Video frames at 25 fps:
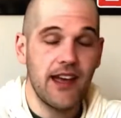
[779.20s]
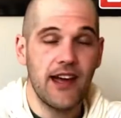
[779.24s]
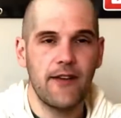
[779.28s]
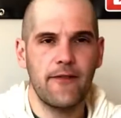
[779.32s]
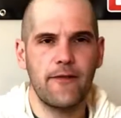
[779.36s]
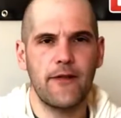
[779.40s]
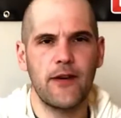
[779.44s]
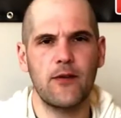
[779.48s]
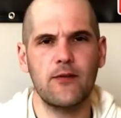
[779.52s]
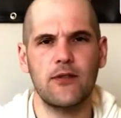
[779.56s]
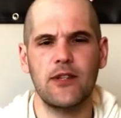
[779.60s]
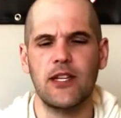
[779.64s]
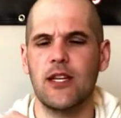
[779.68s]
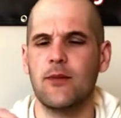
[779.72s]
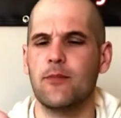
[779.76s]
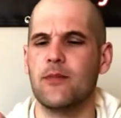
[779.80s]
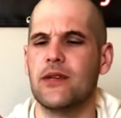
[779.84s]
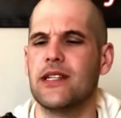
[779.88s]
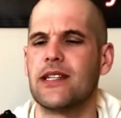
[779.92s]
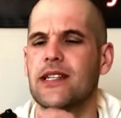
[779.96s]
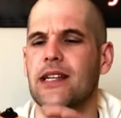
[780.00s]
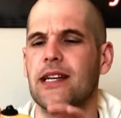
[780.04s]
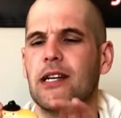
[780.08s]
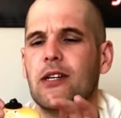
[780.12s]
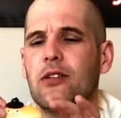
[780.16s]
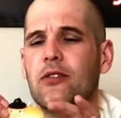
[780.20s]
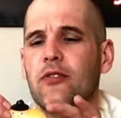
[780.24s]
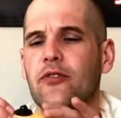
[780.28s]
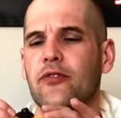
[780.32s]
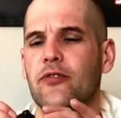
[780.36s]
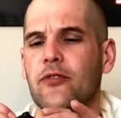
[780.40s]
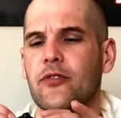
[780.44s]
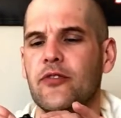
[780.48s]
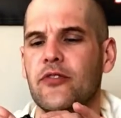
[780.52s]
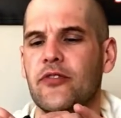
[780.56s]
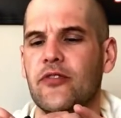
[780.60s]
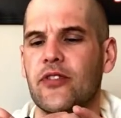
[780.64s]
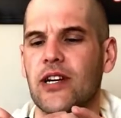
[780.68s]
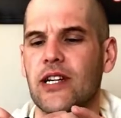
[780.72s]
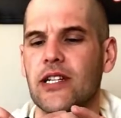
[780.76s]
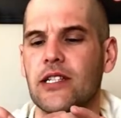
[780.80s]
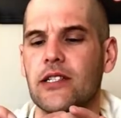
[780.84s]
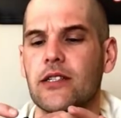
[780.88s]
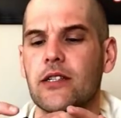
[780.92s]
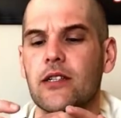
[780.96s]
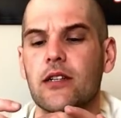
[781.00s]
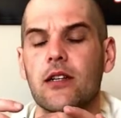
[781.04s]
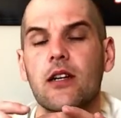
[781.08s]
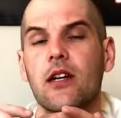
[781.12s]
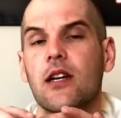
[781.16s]
Found a Mattel Food
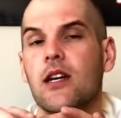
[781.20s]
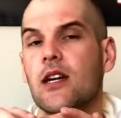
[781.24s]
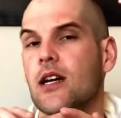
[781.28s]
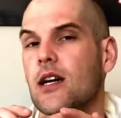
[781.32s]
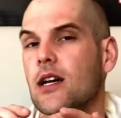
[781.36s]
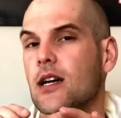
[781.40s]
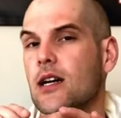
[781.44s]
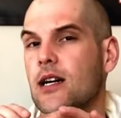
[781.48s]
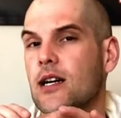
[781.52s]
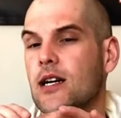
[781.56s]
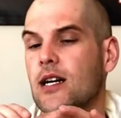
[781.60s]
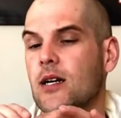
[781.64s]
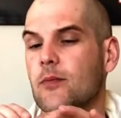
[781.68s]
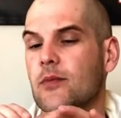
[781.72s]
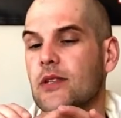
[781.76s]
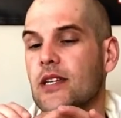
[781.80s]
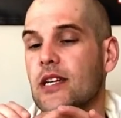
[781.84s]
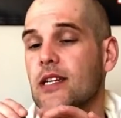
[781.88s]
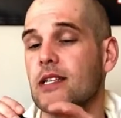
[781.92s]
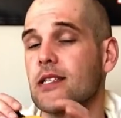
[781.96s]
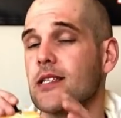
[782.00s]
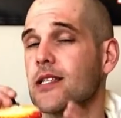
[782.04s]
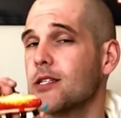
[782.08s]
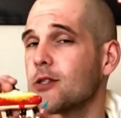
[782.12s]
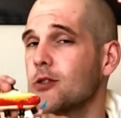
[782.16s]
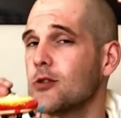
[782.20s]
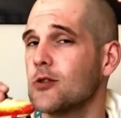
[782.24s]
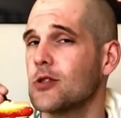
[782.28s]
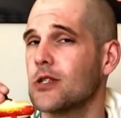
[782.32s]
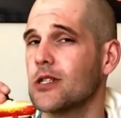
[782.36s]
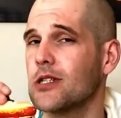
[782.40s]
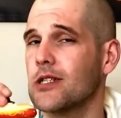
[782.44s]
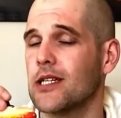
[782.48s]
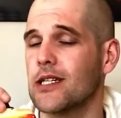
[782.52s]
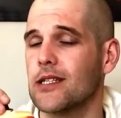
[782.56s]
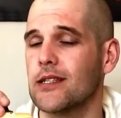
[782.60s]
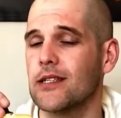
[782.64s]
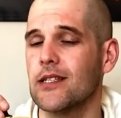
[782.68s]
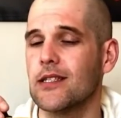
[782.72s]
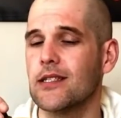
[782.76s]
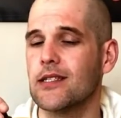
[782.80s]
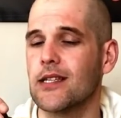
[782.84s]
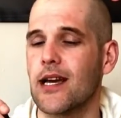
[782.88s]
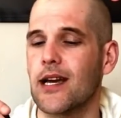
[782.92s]
Fighter. Yes, I do collect these.